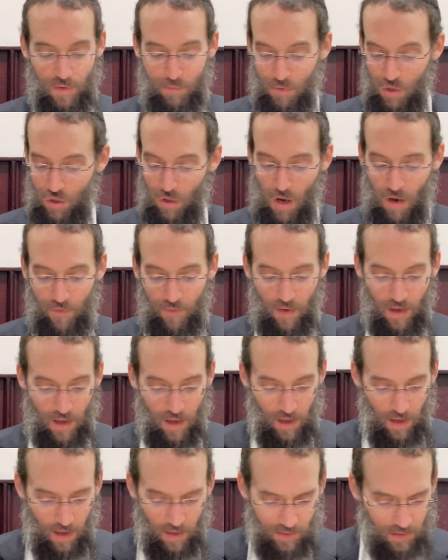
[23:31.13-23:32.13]
Bishave,
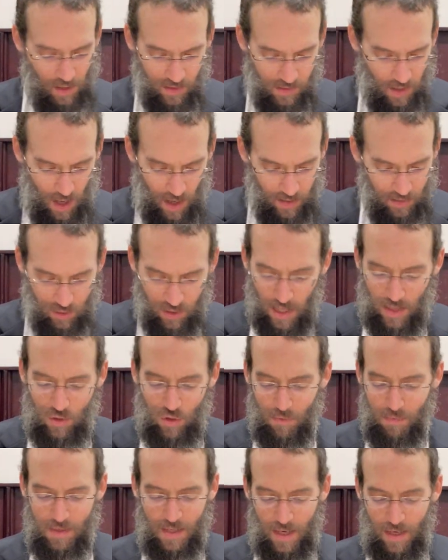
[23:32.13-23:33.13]
uh, eh, ah, sorry, shteik
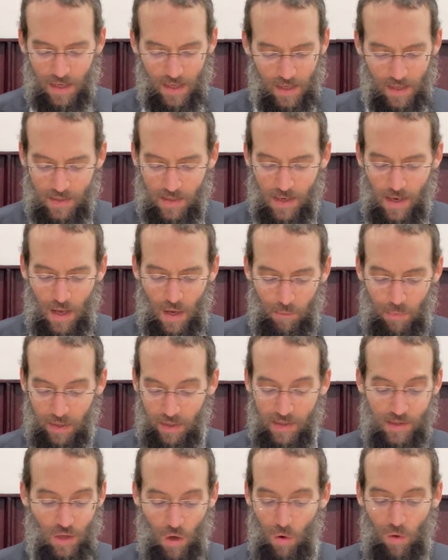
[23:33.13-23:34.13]
subas that is, but
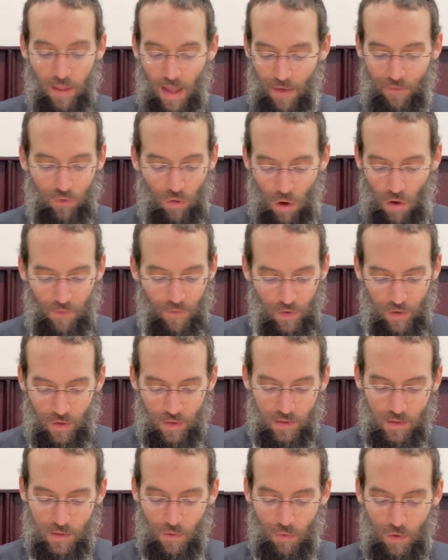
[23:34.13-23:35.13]
there's no
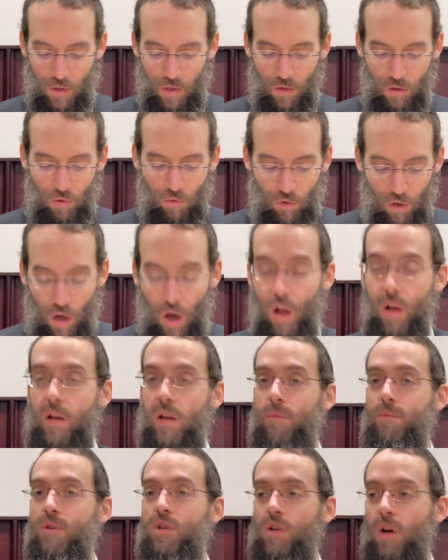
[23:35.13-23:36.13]
leftovers. So what do you do?
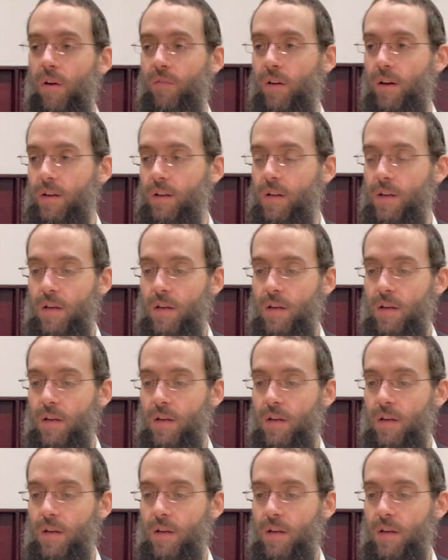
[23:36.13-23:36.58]
Chelkin bishave.